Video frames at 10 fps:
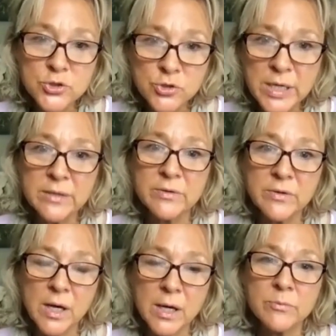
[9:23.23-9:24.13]

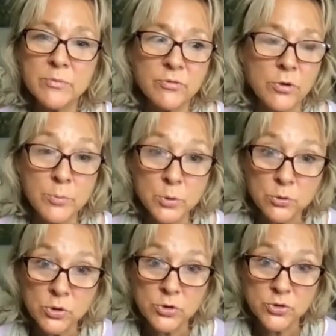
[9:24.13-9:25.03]
strength comes from
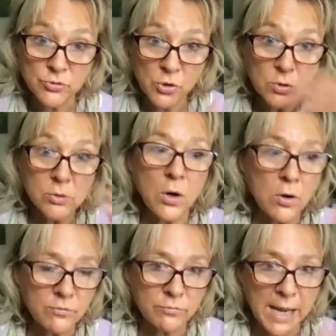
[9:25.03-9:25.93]
your control
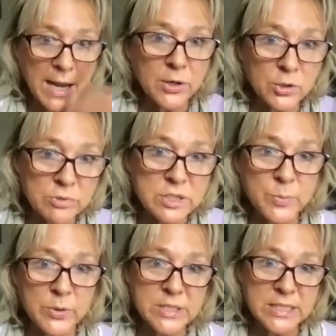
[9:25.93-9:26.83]
of how you're
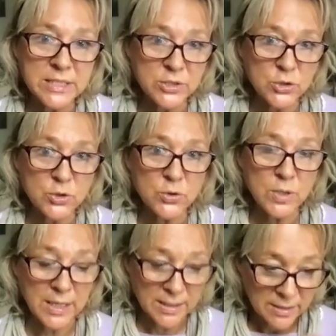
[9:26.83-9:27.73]
responding to
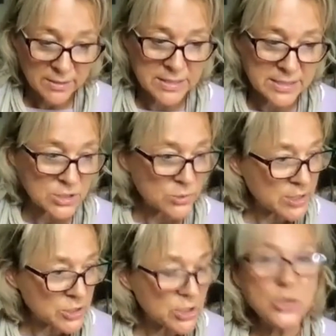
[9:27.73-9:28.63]
this
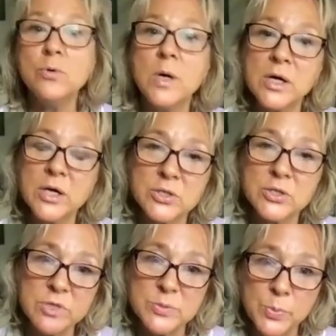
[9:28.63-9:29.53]
situation. You are going
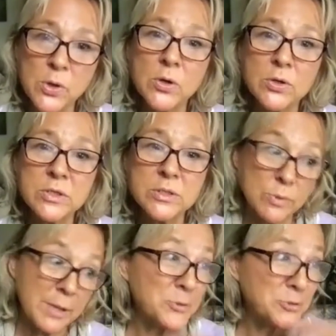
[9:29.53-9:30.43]
to respond,
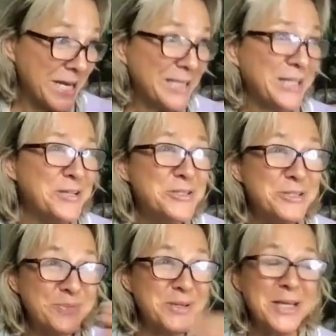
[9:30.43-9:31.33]
well, I'm telling you
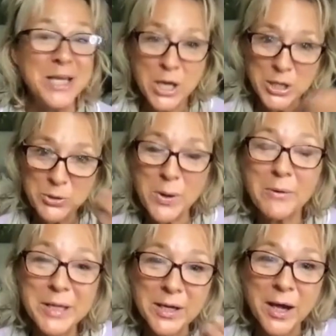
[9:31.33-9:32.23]
to, but you
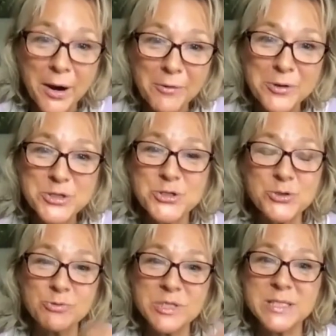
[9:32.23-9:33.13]
are encouraged
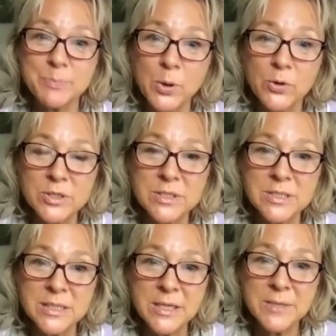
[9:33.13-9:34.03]
to respond
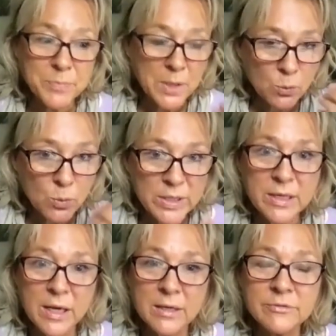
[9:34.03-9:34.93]
with
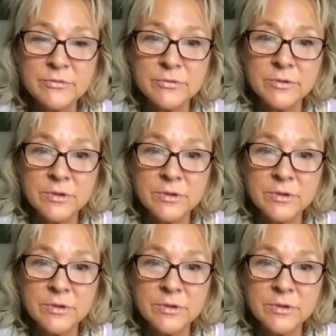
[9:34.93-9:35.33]
love,